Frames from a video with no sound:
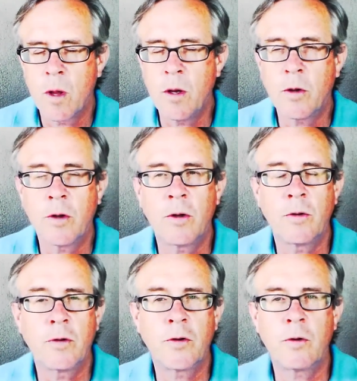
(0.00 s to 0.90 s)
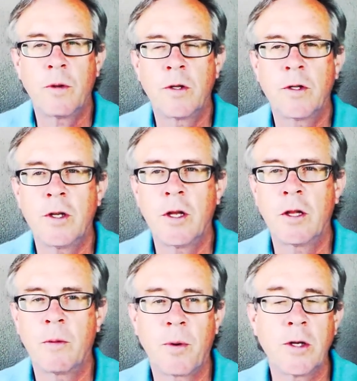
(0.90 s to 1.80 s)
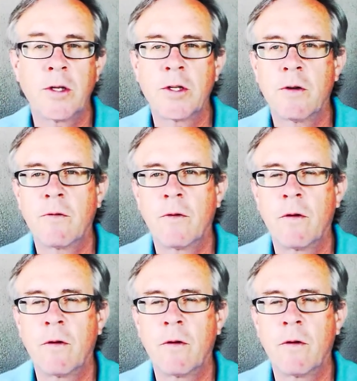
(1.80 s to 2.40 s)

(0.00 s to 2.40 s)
And you can term it sitting in the presence of,